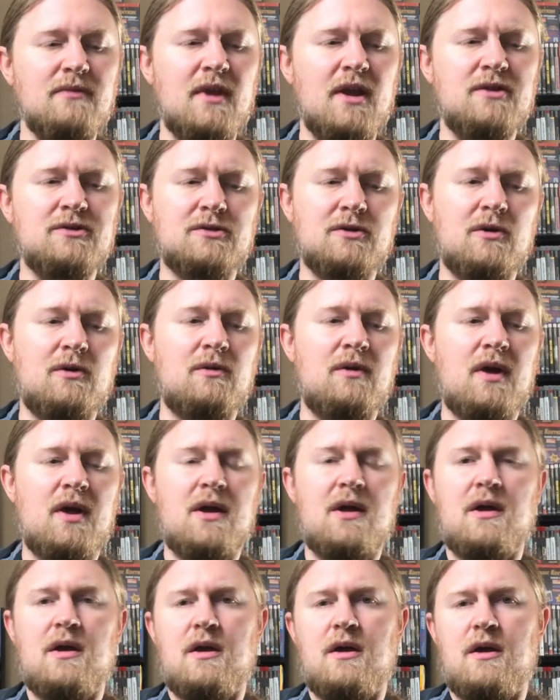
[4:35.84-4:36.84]
So
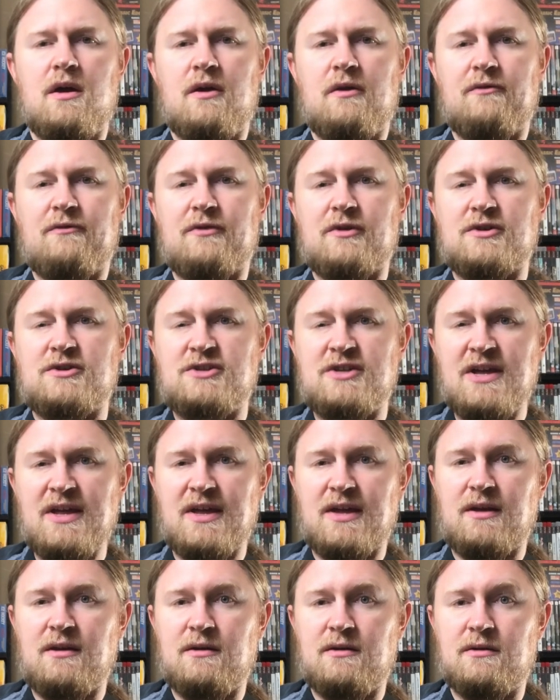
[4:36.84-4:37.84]
for
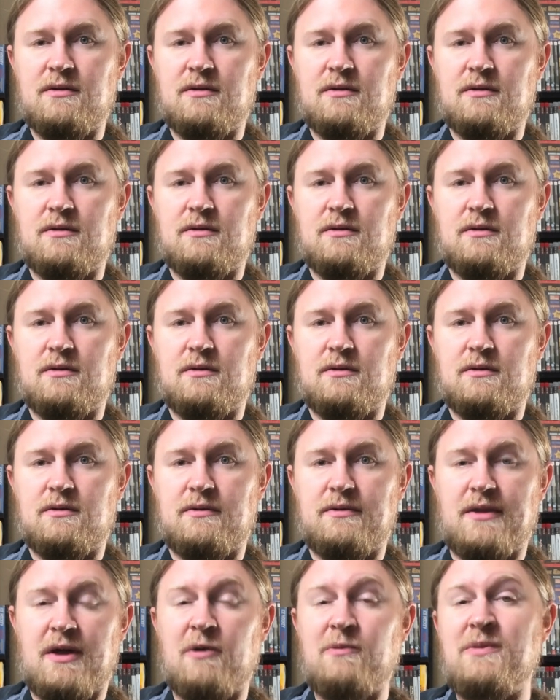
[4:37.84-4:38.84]
G,
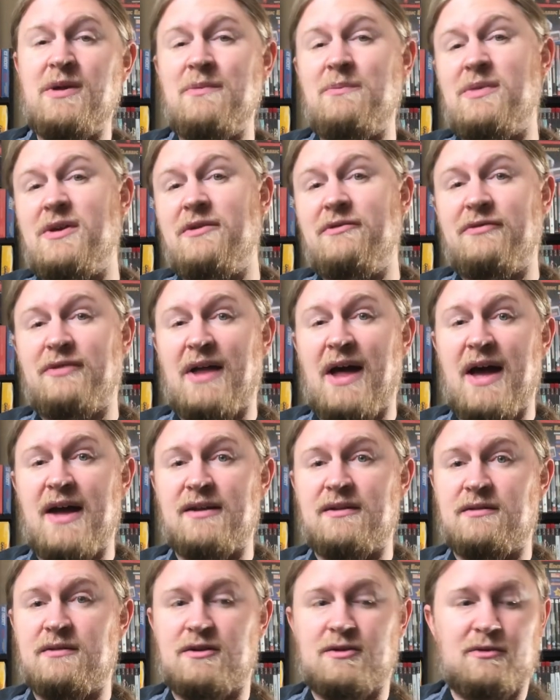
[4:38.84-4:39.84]
that would be B
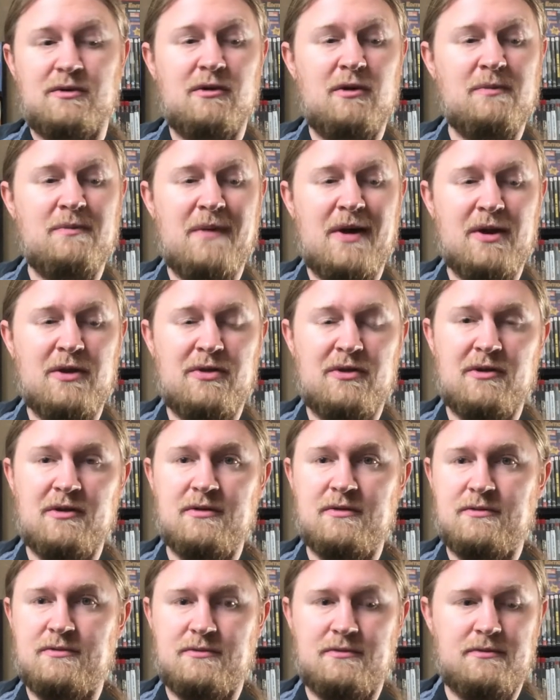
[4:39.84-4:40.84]
flat, because we're going to go up minor
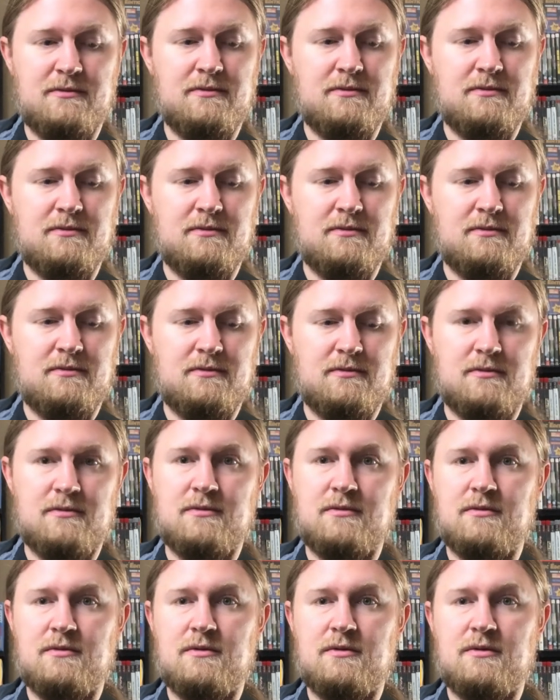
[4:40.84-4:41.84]
3rd,
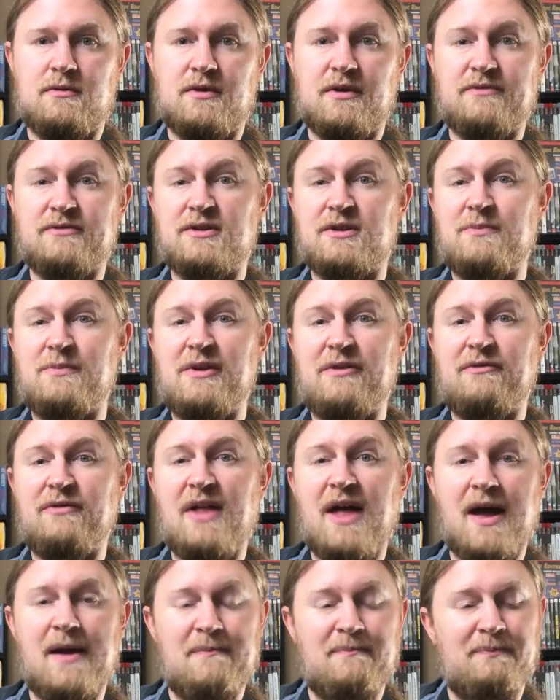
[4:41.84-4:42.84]
gives us the B
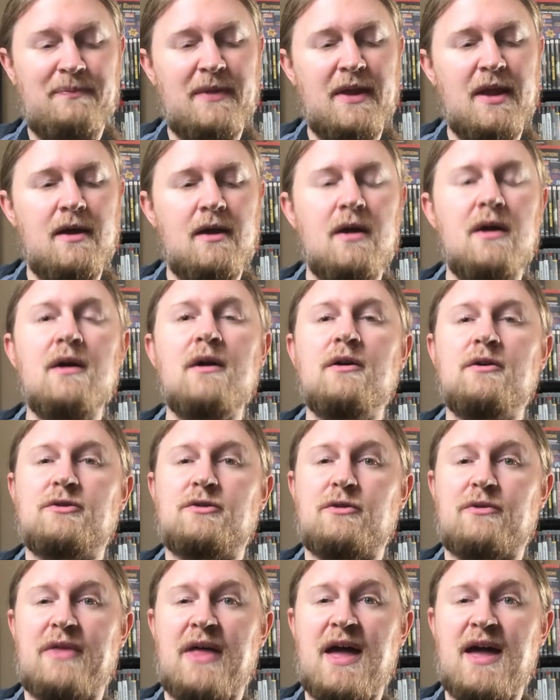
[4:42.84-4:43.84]
flat.
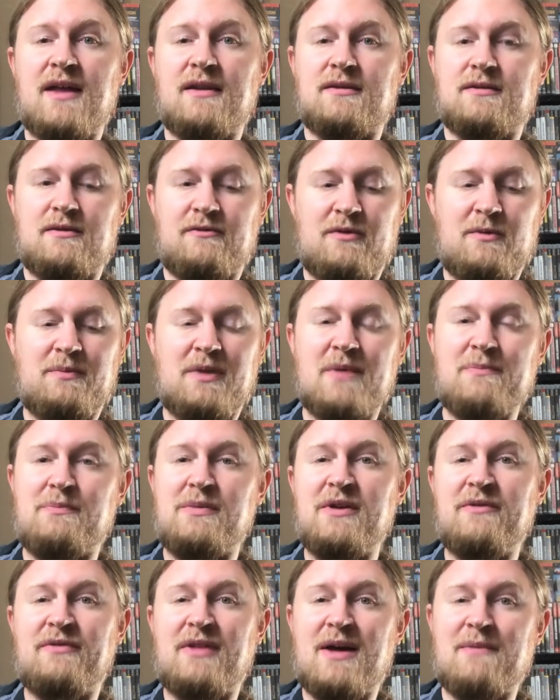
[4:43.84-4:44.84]
So that, if we play
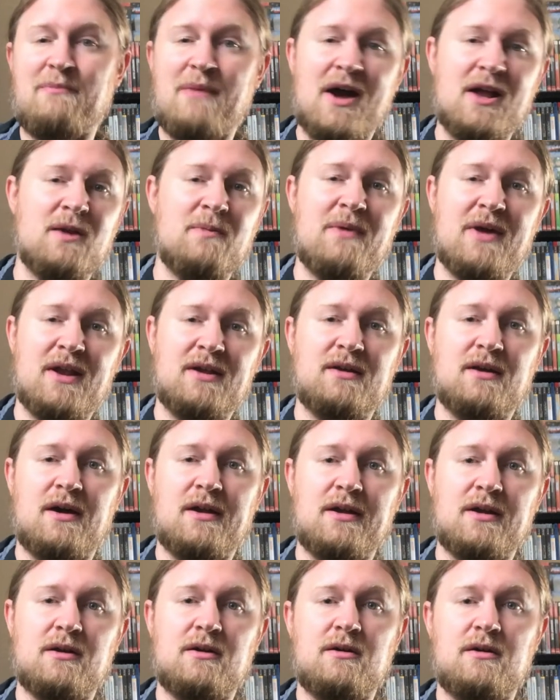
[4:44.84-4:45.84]
B flat minor
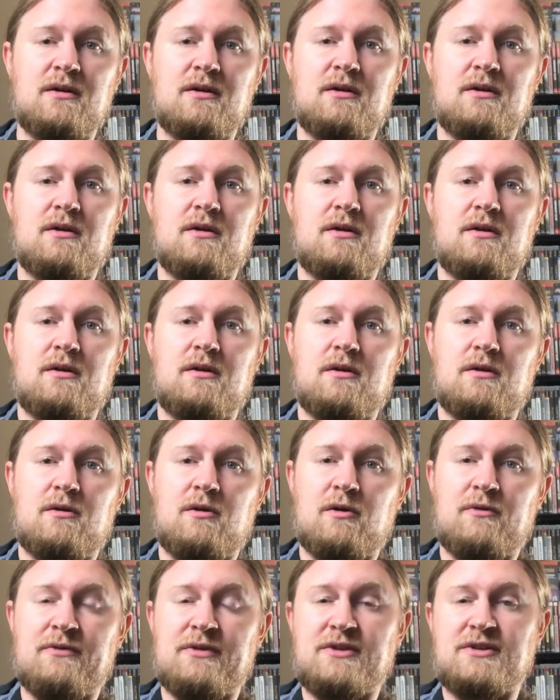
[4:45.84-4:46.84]
pentatonic
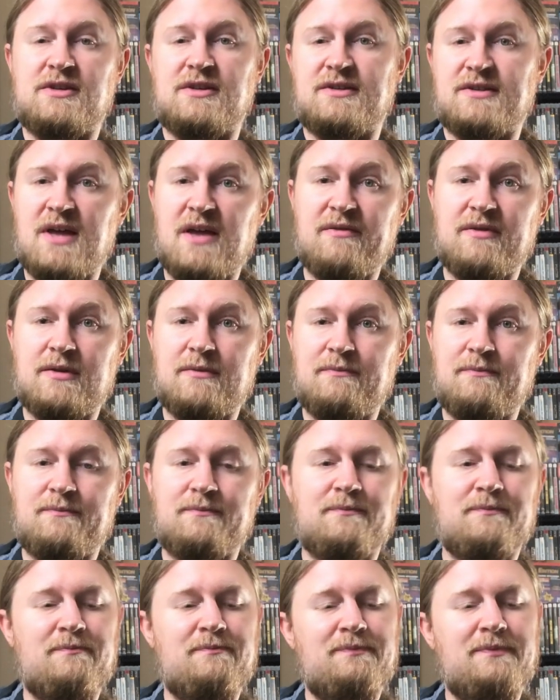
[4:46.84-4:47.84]
over the G7,
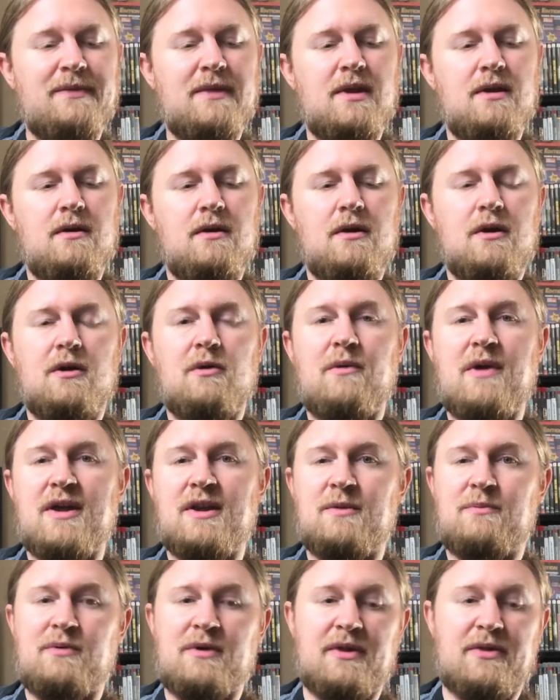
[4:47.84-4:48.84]
we end
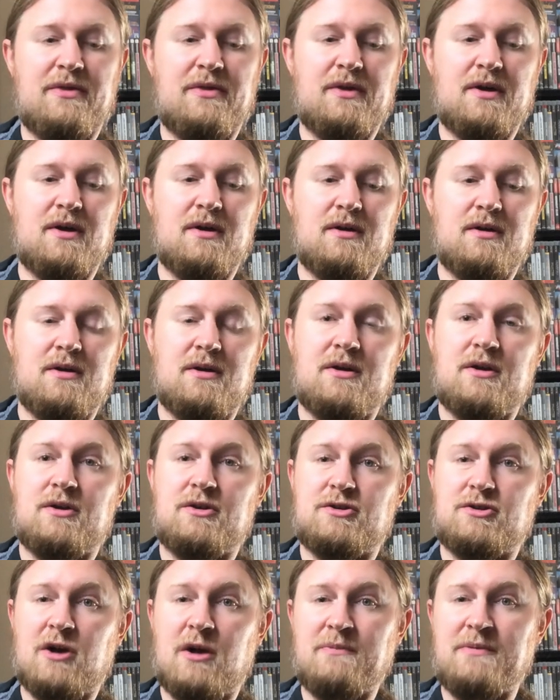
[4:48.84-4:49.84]
up with
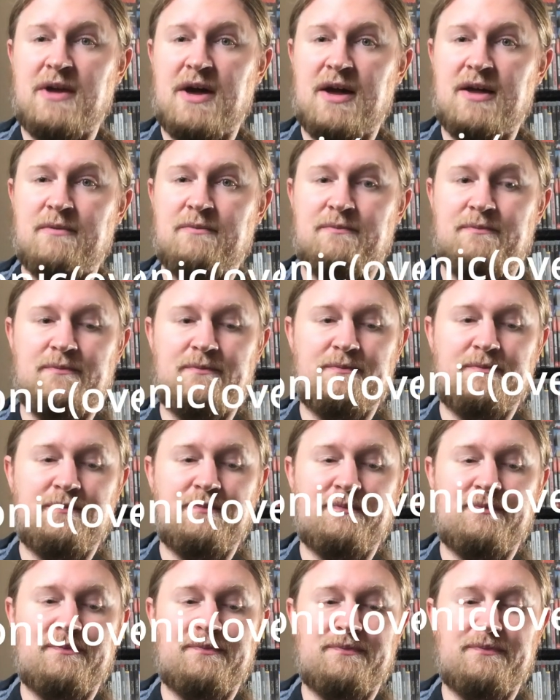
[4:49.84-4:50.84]
sharp
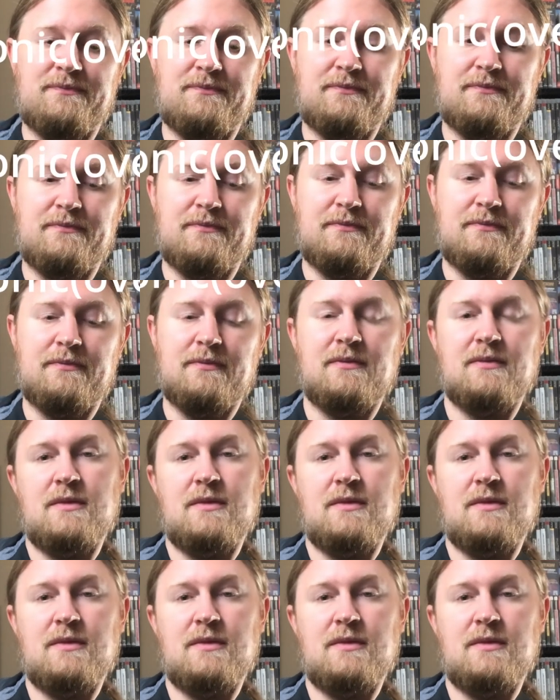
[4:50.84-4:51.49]
9,